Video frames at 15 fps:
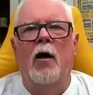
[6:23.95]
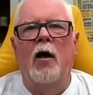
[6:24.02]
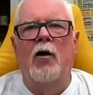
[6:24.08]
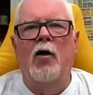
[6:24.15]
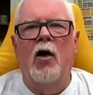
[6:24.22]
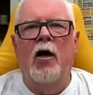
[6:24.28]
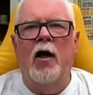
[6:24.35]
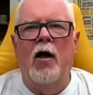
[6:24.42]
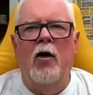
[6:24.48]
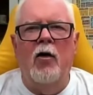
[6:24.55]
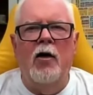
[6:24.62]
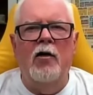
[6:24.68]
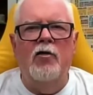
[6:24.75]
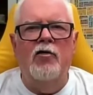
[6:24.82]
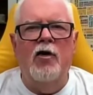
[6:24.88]
A night out
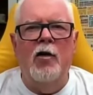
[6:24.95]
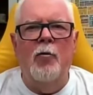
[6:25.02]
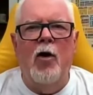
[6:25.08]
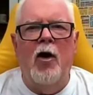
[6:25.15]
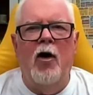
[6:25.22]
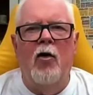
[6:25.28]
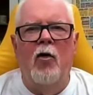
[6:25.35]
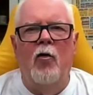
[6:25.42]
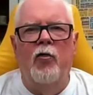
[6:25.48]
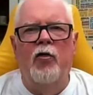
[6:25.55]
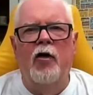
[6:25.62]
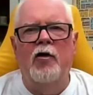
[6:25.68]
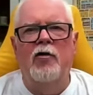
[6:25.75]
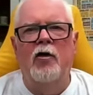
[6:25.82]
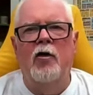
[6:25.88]
in a cinema or
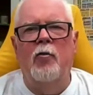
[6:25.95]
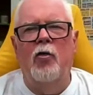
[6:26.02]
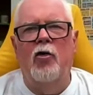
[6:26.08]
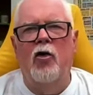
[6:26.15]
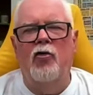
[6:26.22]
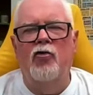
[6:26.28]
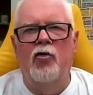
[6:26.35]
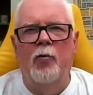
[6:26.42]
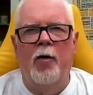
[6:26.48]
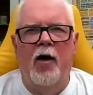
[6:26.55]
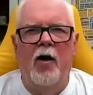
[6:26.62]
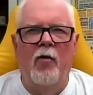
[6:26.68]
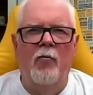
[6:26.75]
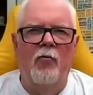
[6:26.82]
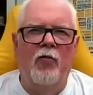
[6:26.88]
theatre will cost you
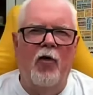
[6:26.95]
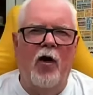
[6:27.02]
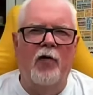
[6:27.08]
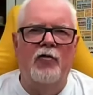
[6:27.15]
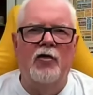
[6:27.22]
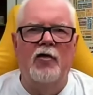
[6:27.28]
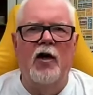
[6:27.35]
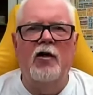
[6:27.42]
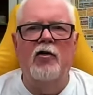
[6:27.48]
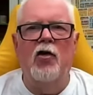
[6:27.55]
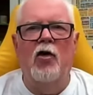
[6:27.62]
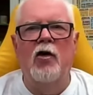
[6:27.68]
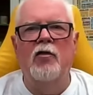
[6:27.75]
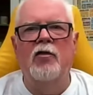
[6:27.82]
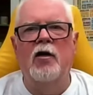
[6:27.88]
about $5 to
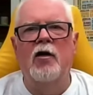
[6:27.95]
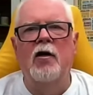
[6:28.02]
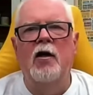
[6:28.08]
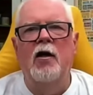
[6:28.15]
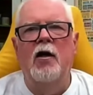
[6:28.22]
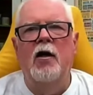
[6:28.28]
$10, and